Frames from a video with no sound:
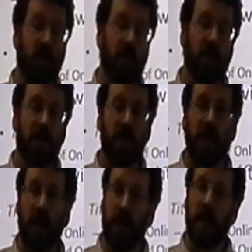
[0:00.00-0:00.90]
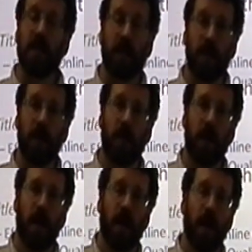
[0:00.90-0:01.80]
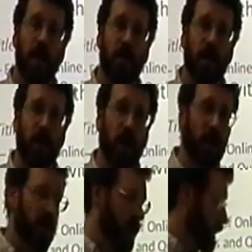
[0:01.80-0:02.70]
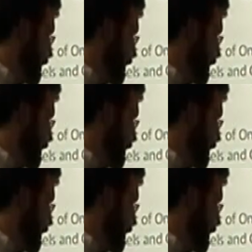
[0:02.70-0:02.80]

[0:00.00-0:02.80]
would be something I could easily do very quickly.